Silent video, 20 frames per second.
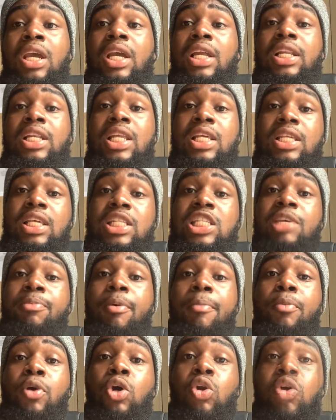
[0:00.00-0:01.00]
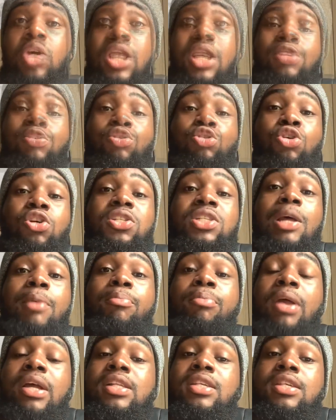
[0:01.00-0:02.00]
this is a tip I'm going to give. So just
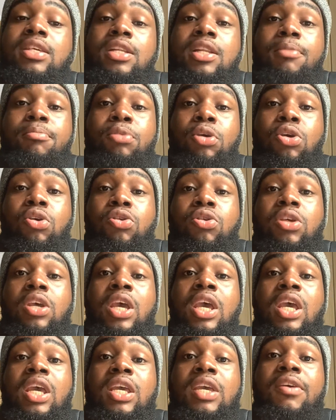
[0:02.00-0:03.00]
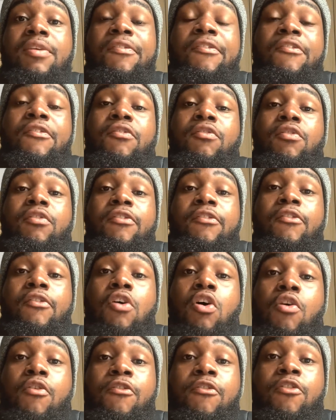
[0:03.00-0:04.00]
start practicing it, because if
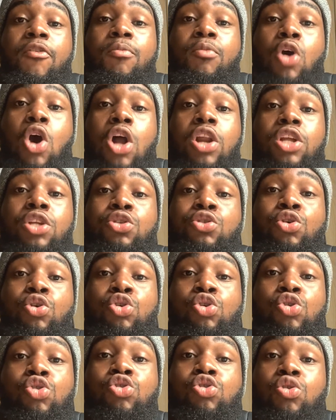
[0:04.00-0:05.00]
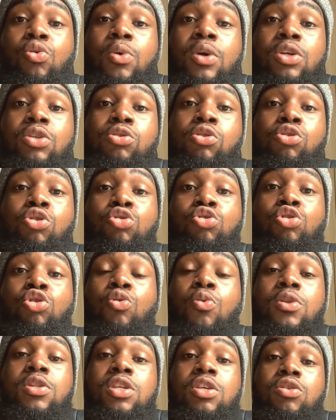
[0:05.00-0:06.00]
from college you're used to it, you're used to
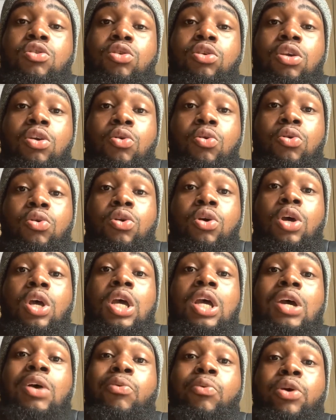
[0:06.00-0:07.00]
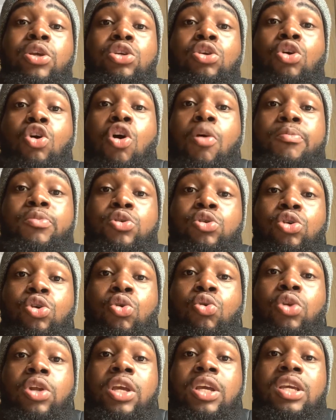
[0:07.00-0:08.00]
doing things on your own, when you come to
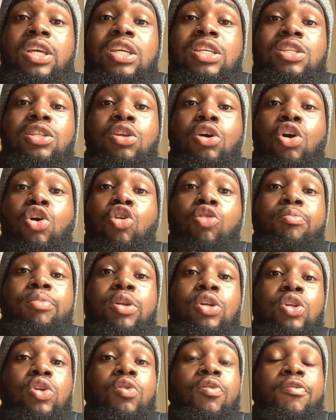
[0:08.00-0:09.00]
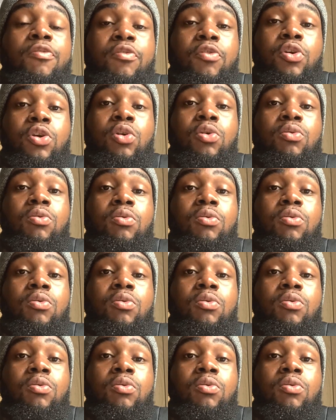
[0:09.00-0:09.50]
uni, it's not going to be new for you.